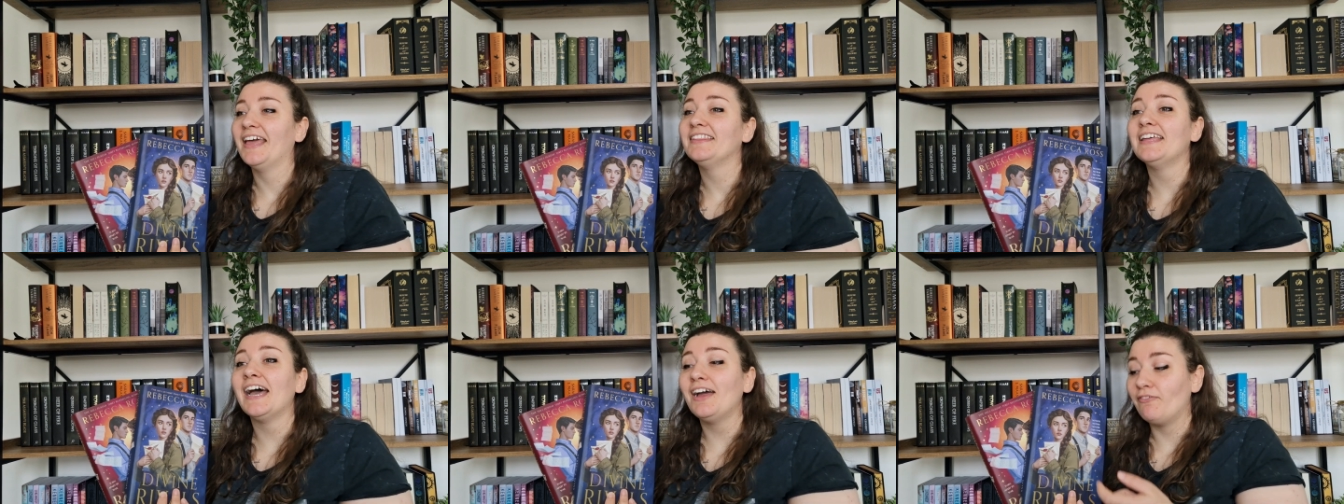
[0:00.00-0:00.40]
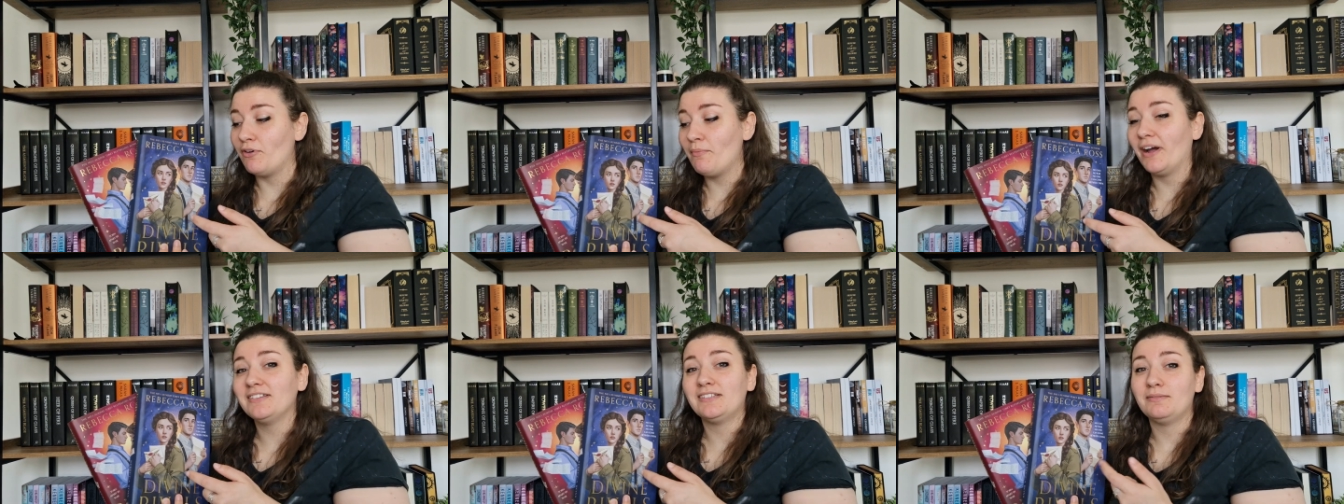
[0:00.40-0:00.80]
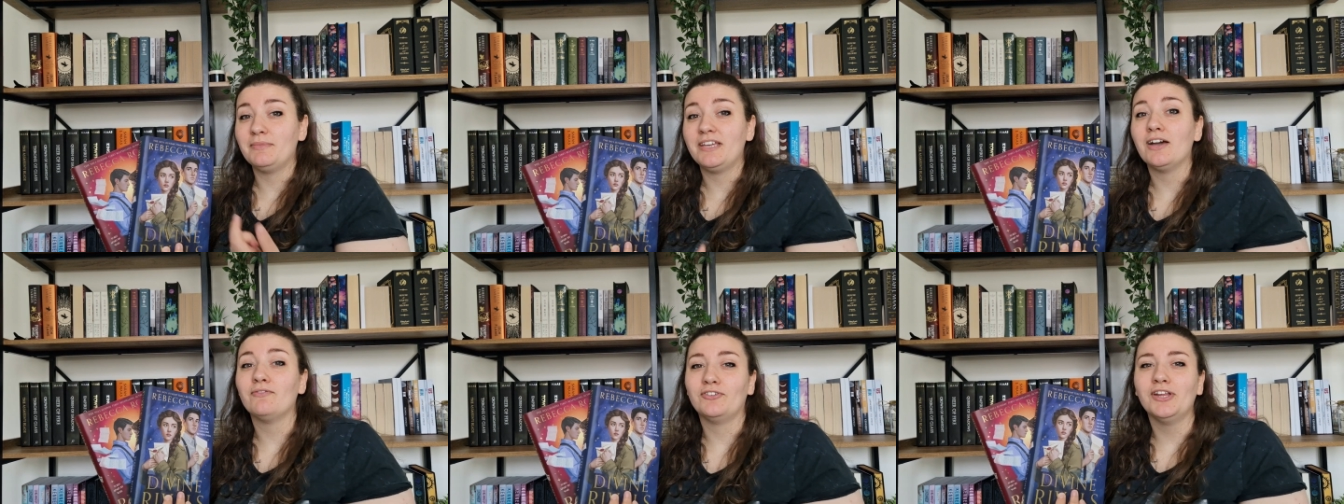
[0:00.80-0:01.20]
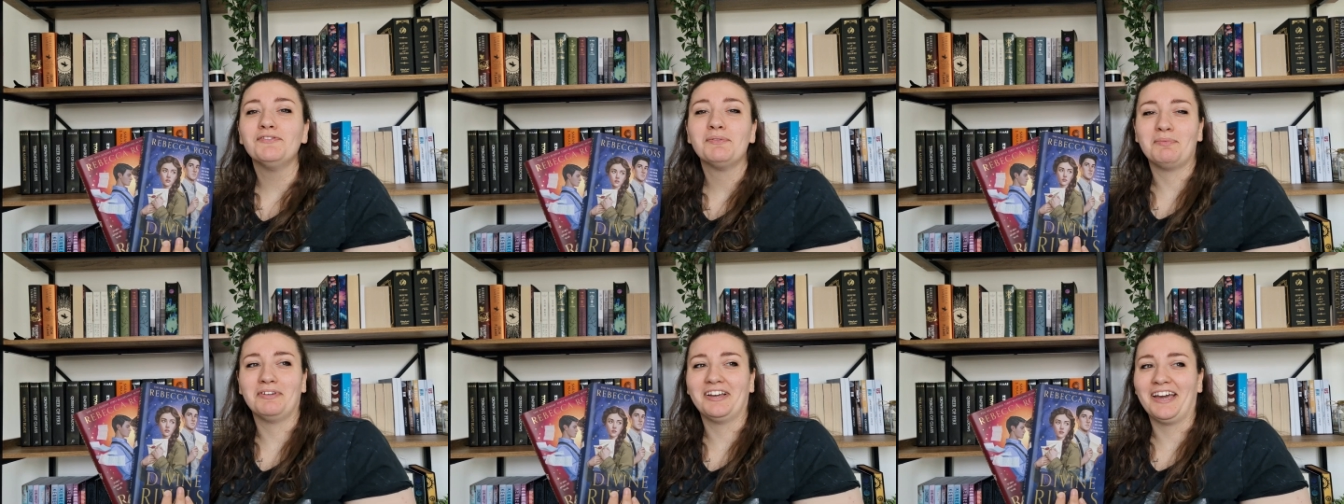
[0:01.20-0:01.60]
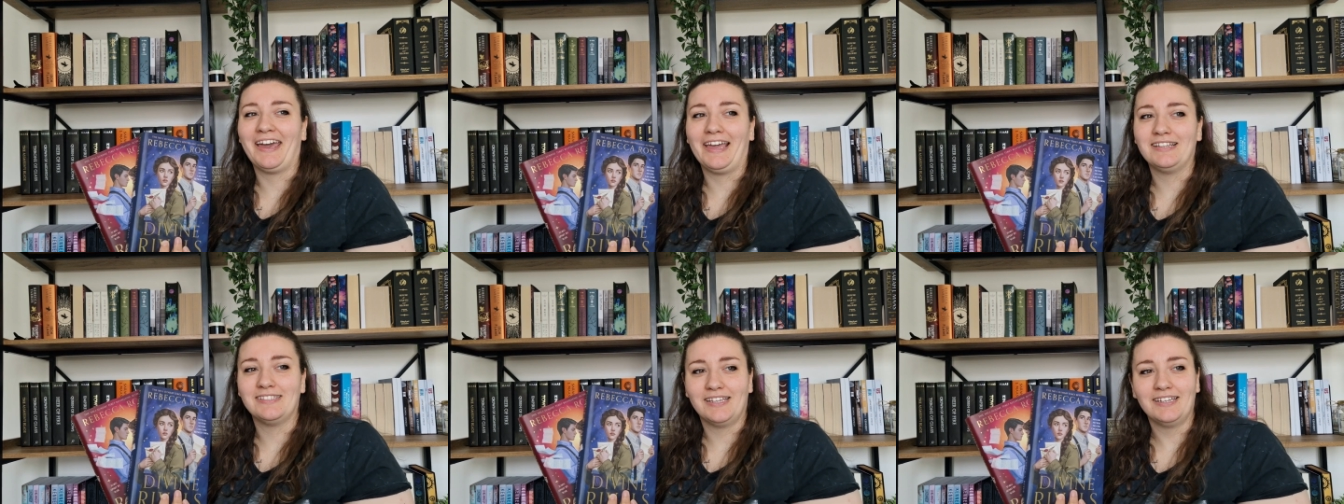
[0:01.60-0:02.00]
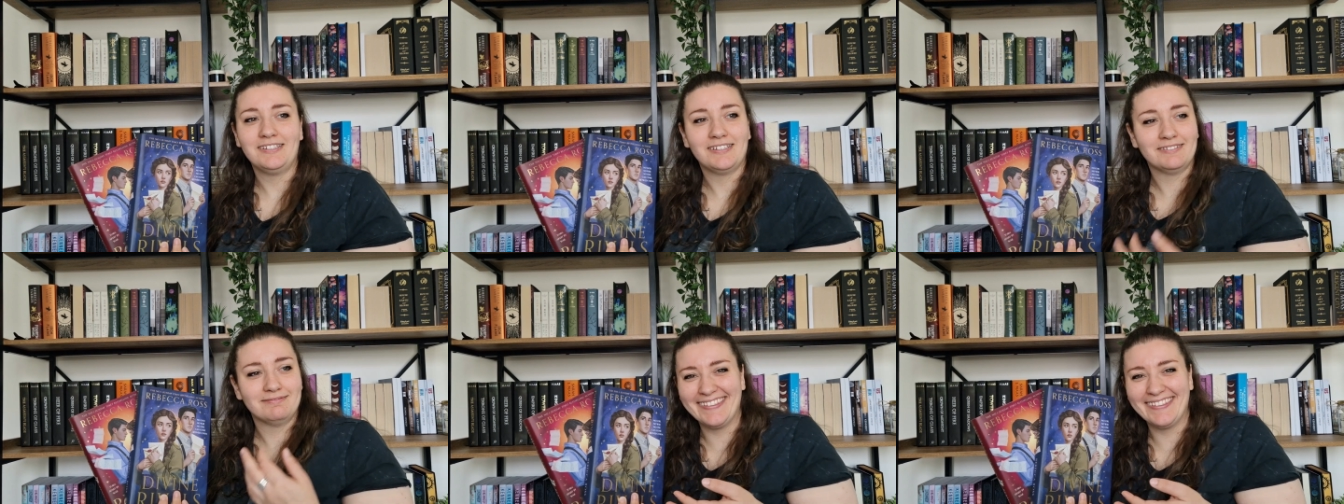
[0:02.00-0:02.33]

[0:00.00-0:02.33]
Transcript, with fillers: that reminded me of another book i hated